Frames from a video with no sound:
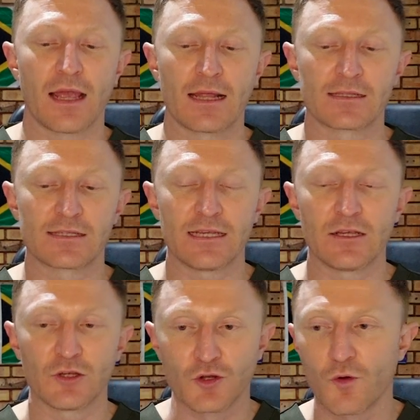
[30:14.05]
and
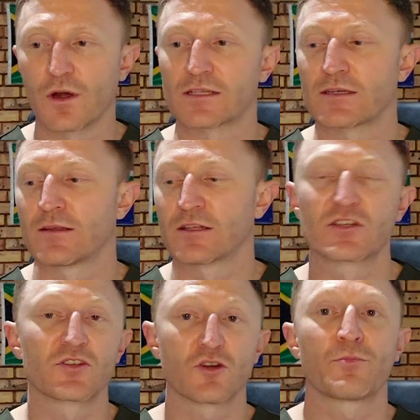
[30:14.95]
see, you know what, this
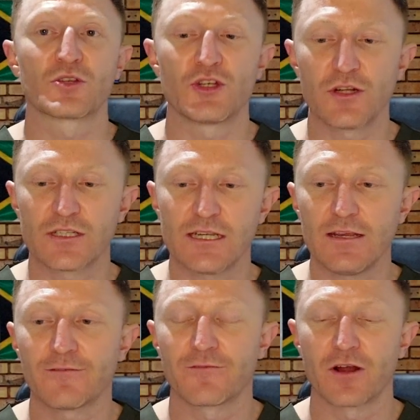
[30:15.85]
is an
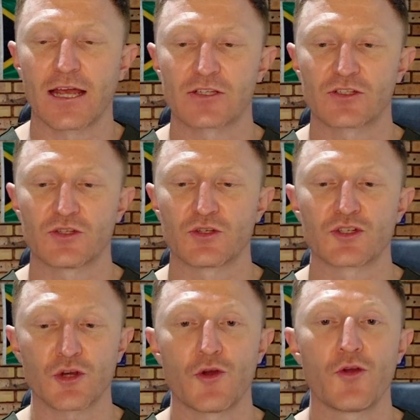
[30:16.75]
opportunity for us to
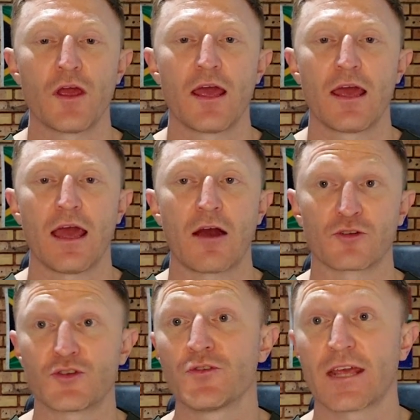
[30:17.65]
show our
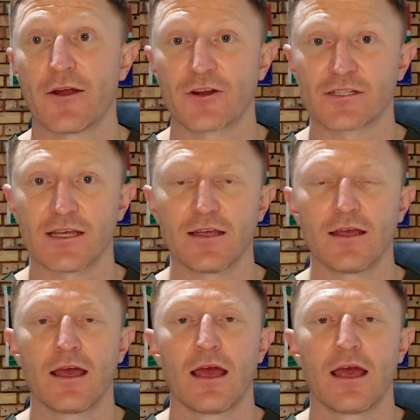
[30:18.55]
true character,